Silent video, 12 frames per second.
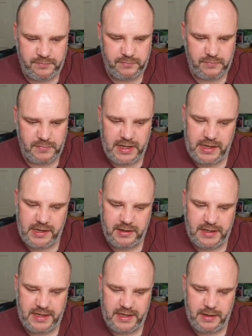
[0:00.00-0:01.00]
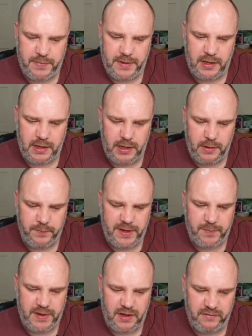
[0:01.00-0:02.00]
A big
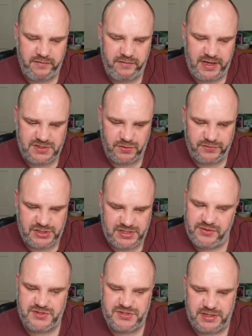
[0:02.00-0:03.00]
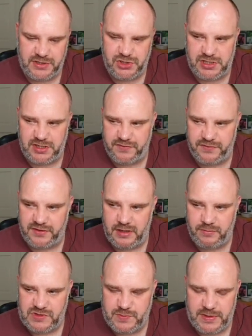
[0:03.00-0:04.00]
part of it is obviously the synergy of the team
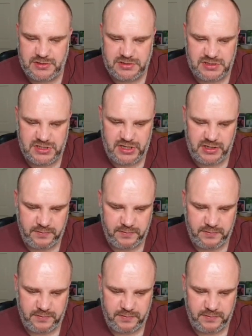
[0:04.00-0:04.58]
as much as her.